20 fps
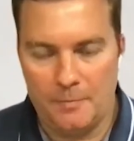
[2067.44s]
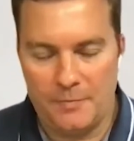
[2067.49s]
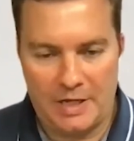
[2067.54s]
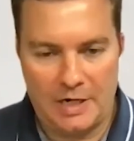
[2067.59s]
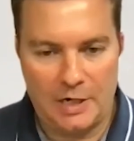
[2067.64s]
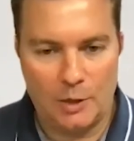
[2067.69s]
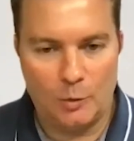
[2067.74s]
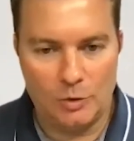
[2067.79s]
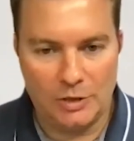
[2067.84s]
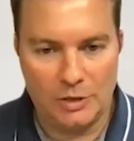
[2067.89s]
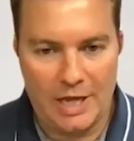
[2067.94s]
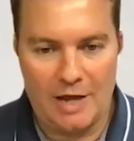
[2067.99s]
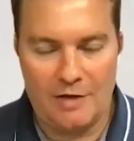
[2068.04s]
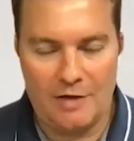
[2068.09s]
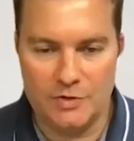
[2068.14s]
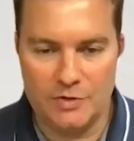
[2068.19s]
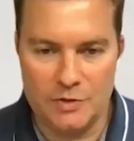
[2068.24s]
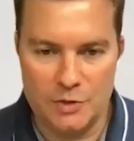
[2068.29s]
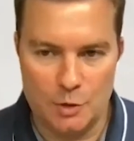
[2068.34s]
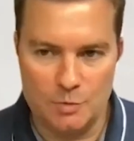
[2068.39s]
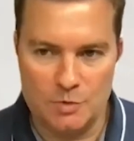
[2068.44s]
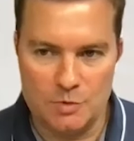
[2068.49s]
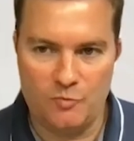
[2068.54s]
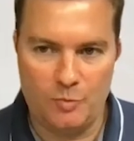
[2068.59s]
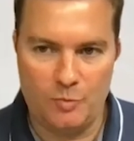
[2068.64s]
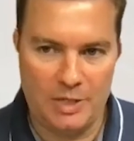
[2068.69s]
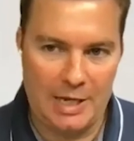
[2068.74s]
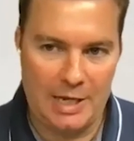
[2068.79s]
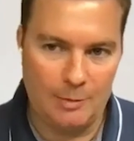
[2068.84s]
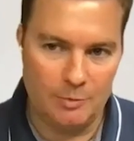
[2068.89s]
that it will have in terms of
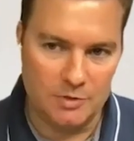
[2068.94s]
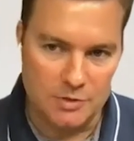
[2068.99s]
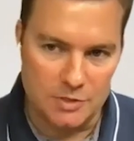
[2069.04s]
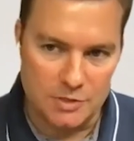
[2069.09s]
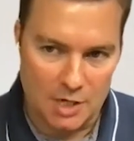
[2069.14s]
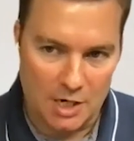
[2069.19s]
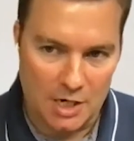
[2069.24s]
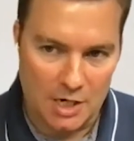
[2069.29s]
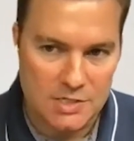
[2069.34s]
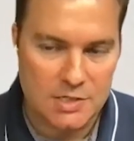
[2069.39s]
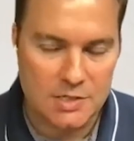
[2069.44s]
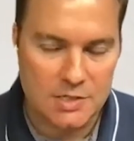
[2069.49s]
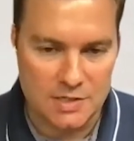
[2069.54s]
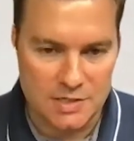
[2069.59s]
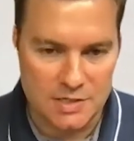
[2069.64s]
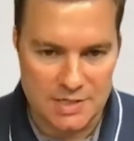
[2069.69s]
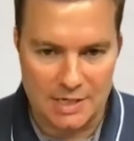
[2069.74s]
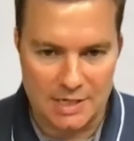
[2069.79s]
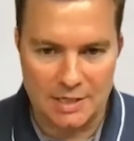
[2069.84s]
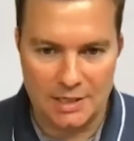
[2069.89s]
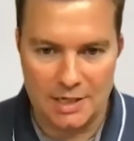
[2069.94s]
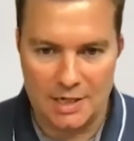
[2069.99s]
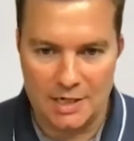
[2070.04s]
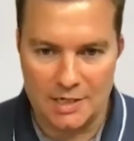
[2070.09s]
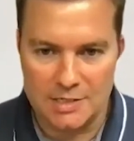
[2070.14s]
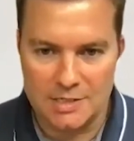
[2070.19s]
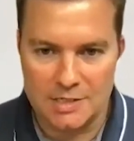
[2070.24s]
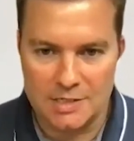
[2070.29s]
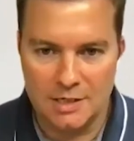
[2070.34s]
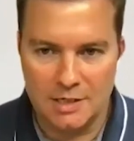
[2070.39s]
being able to task the
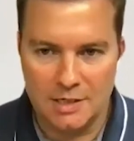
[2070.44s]
satellite